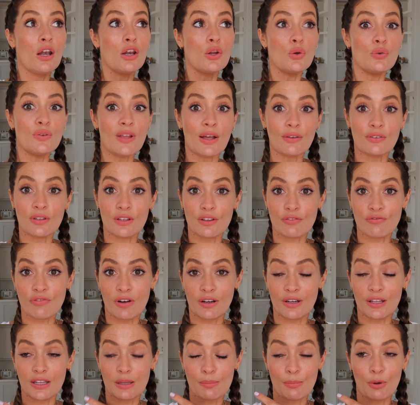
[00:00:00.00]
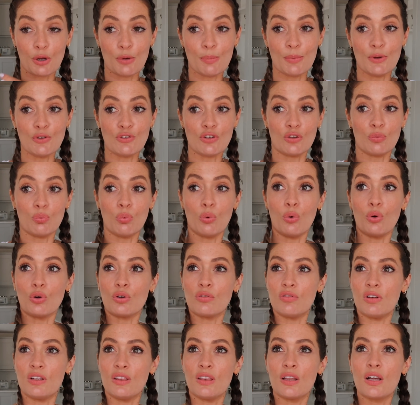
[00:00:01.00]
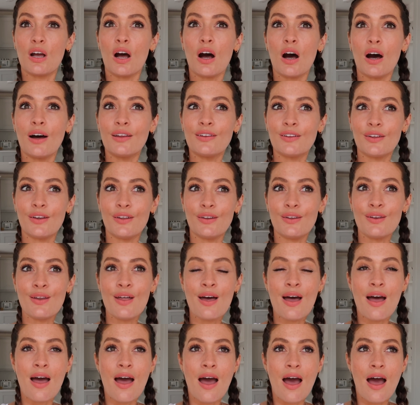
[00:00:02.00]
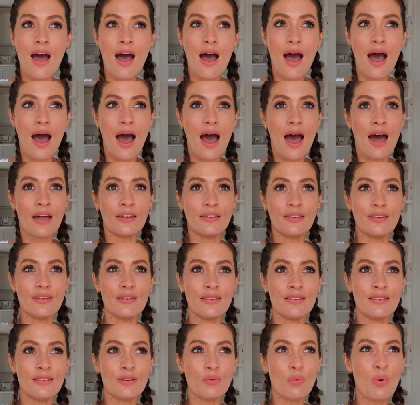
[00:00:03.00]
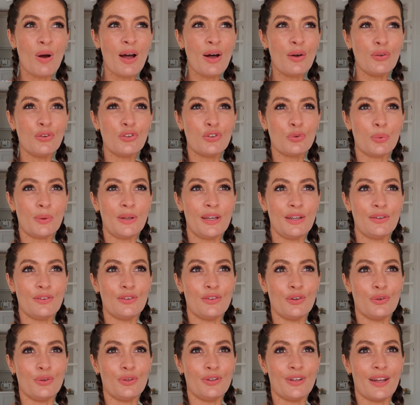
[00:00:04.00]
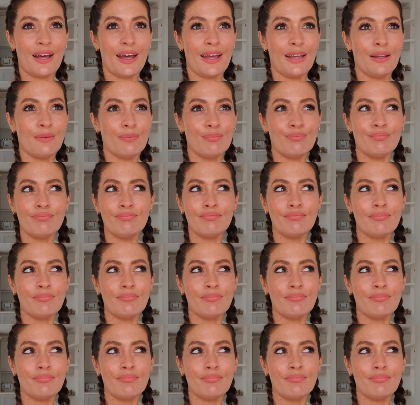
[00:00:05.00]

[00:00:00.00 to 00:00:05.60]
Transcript: Lou's outside the front at the moment just watering the garden and what else do we need to do today?